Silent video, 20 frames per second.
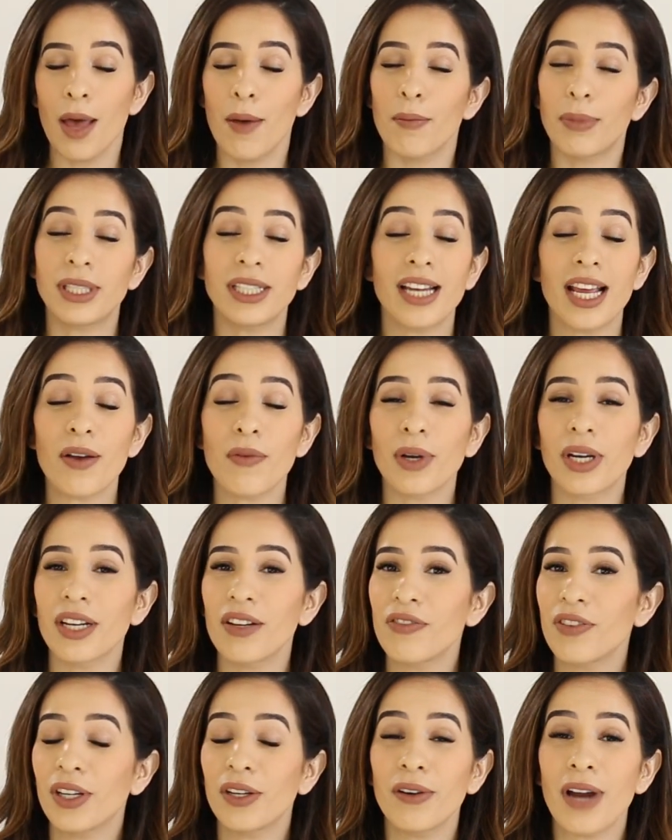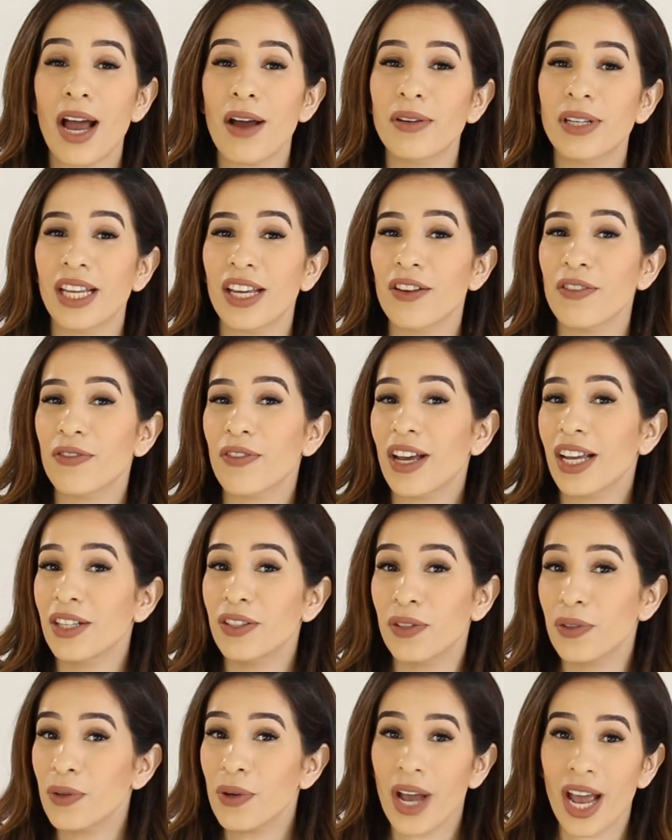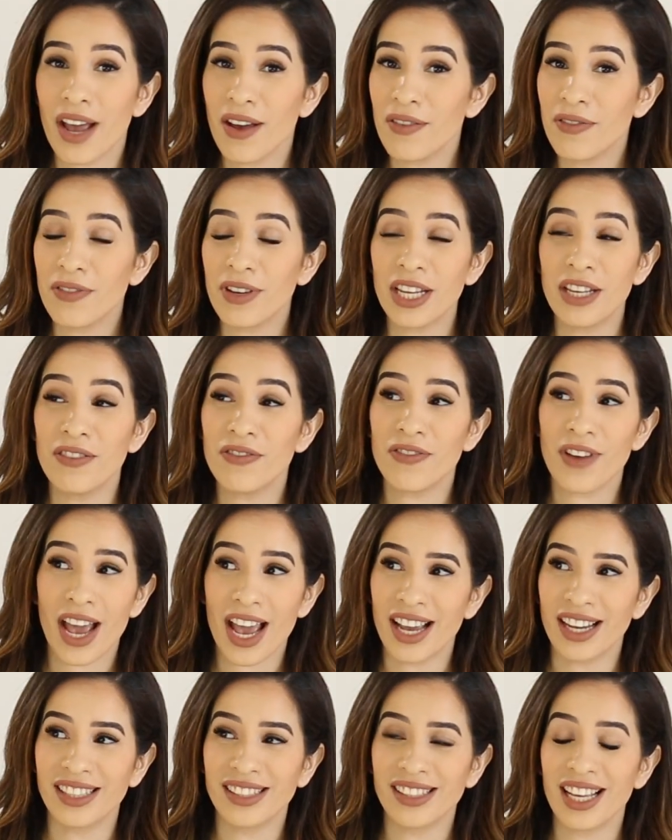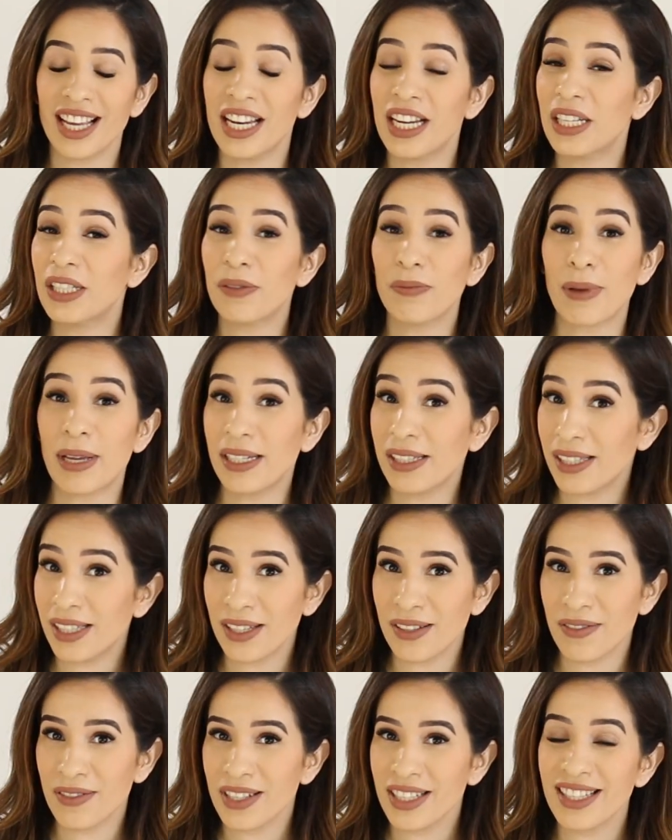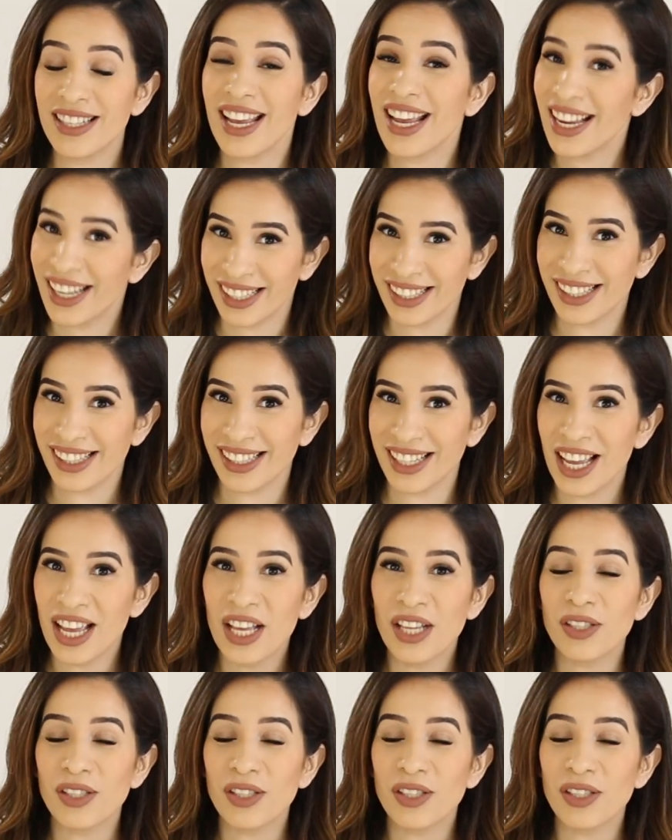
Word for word: but today we're gonna figure out if I do have, in fact, an expensive taste.